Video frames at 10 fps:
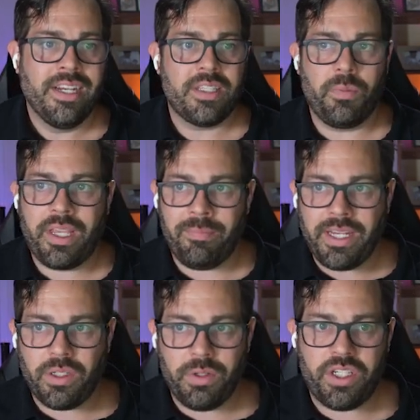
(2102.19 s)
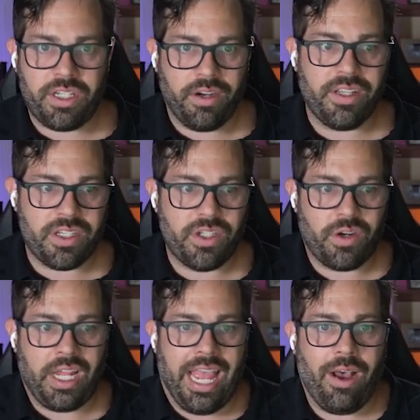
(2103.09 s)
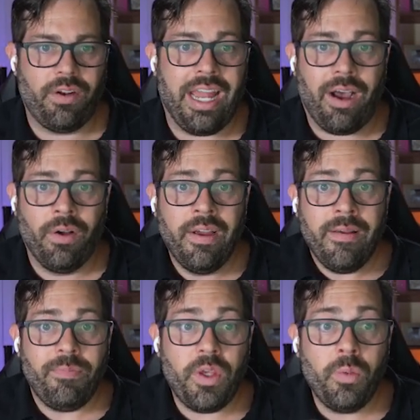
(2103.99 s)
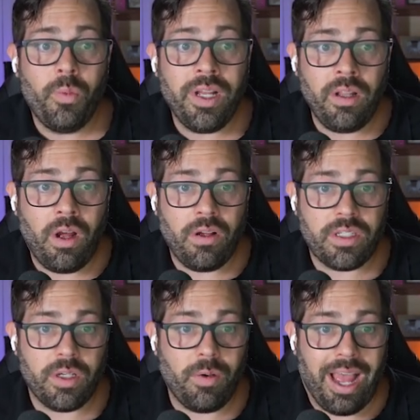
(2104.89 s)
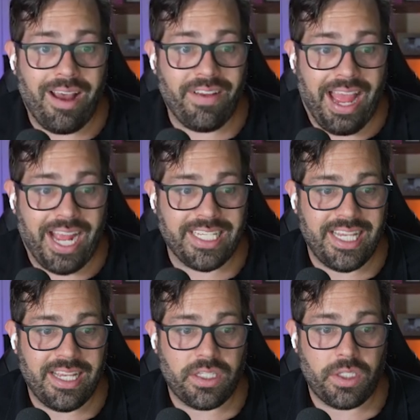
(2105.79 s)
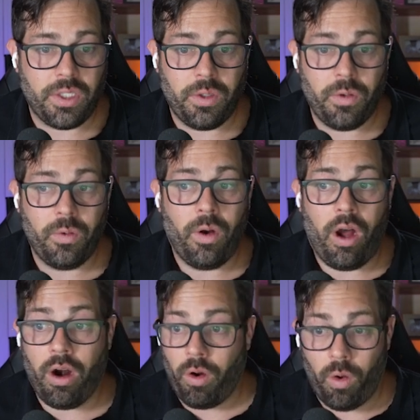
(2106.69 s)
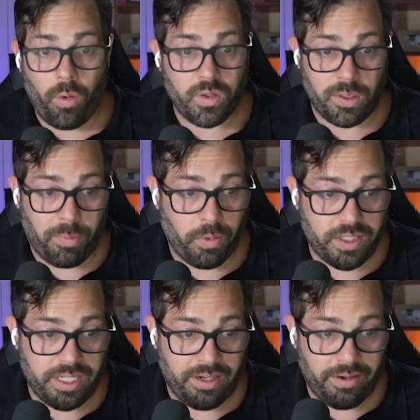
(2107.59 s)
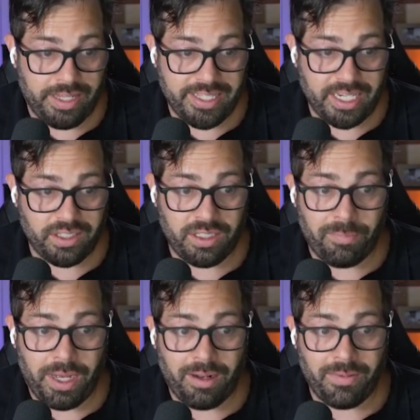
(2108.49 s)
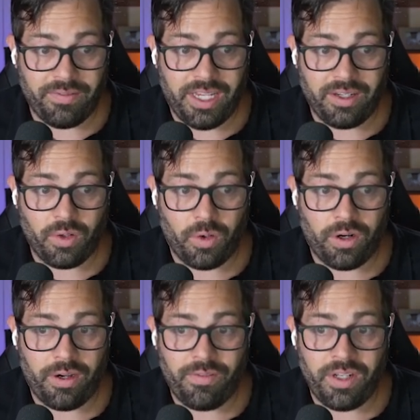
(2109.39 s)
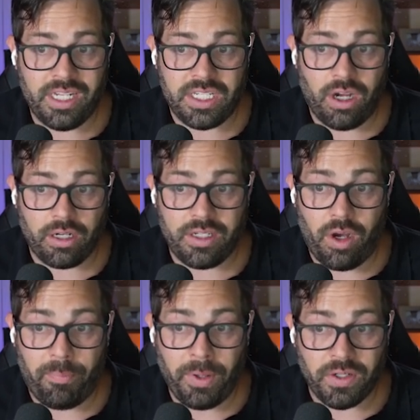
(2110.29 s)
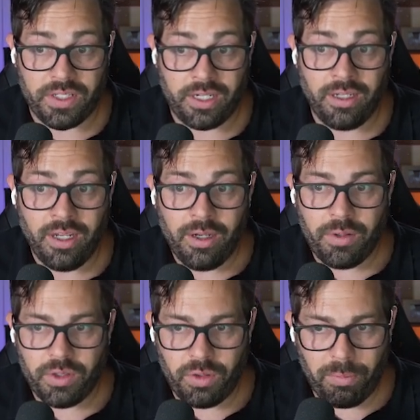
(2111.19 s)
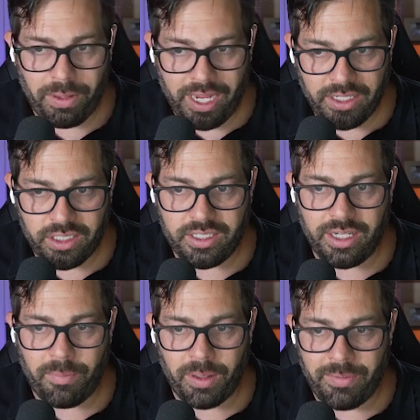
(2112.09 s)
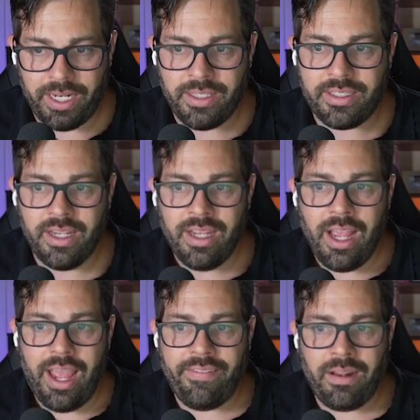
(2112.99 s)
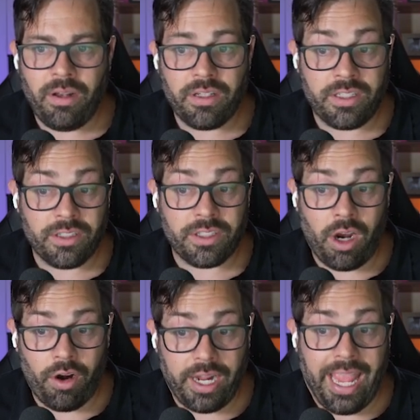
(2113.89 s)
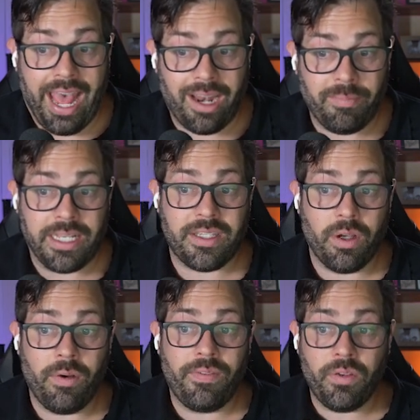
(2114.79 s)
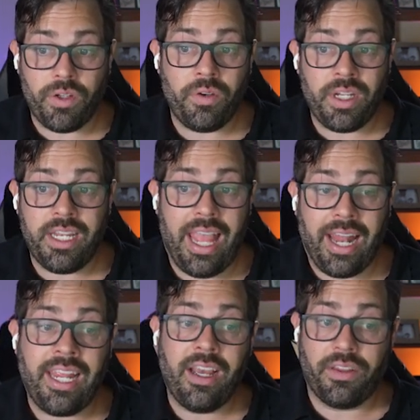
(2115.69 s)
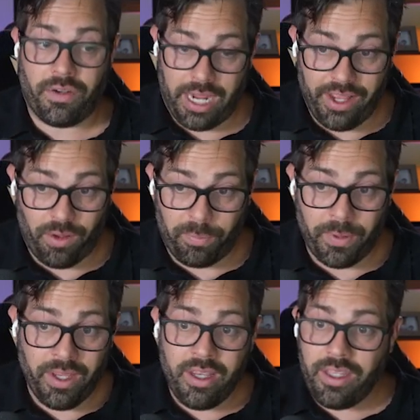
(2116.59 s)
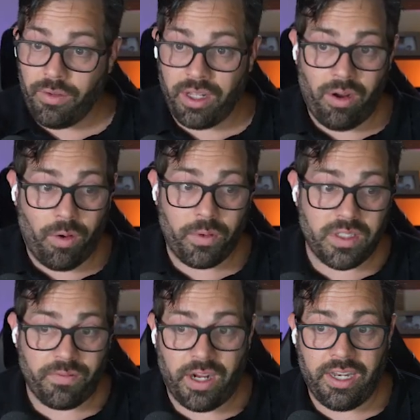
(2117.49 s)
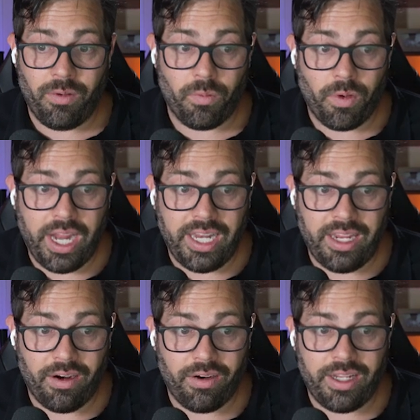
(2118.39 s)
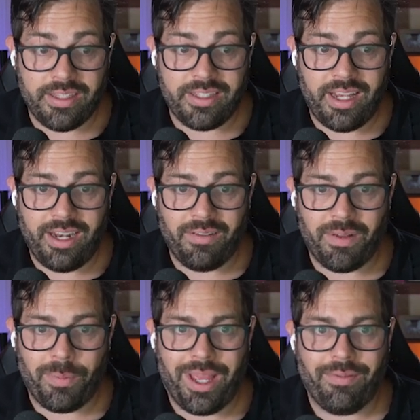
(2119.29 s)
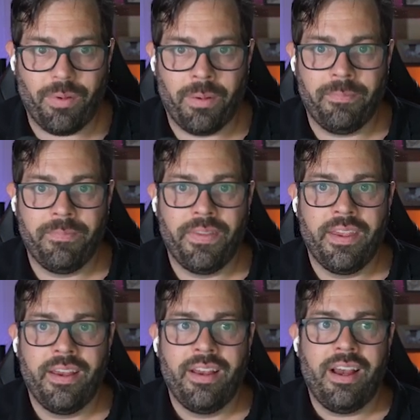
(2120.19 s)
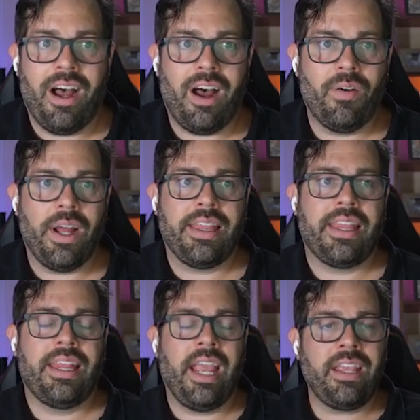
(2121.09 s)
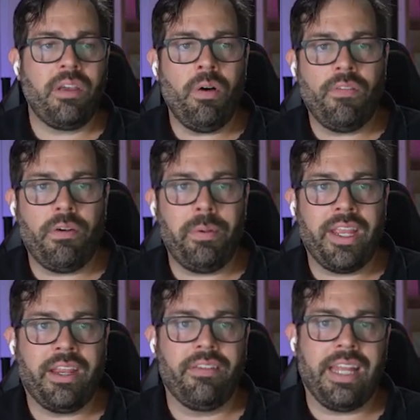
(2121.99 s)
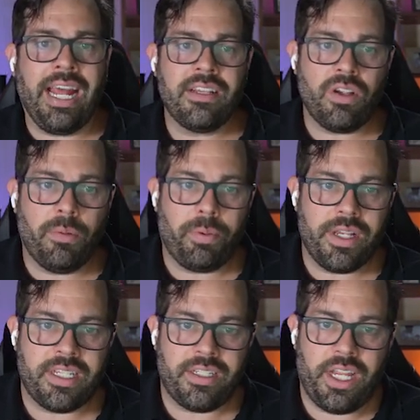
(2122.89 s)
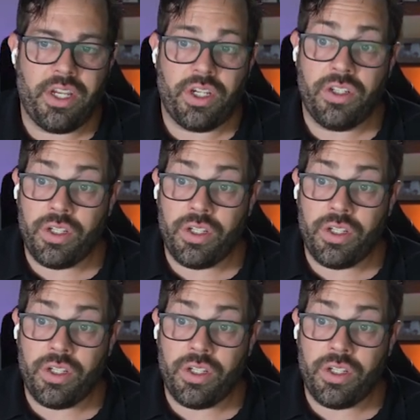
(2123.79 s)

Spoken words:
So we can make sure we share this journey out. Now, you will also have access to our whole support center, and that's actually in the bottom left-hand corner. If you need to talk to a person, we usually reply in just a couple of minutes. And then there's our academy. So if you do need any other help, you can always find it right here inside of the platform. All right. Thank you all for being here. That is our presentation.